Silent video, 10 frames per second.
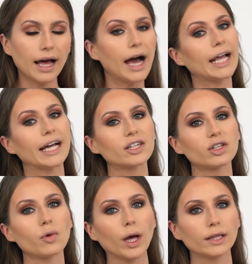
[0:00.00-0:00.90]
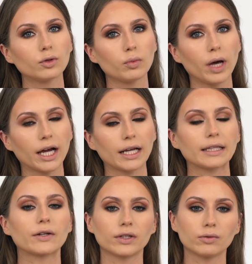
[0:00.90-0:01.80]
I actually want to MAC and
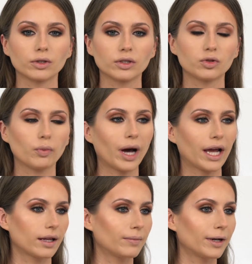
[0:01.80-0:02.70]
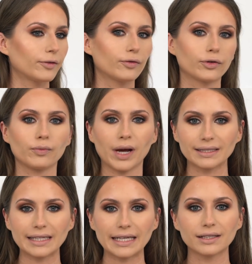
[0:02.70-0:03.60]
I really wanted to buy it, but for my
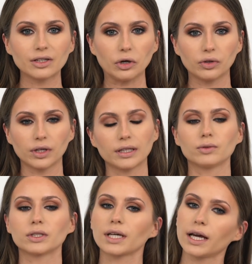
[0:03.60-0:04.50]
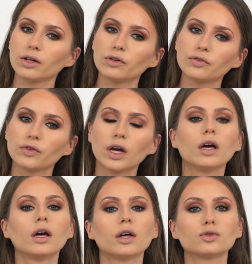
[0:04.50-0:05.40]
skin tone it was kind of
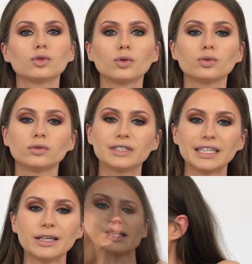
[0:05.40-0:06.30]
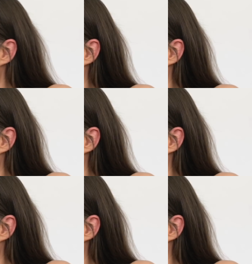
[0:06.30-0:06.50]
too deep, so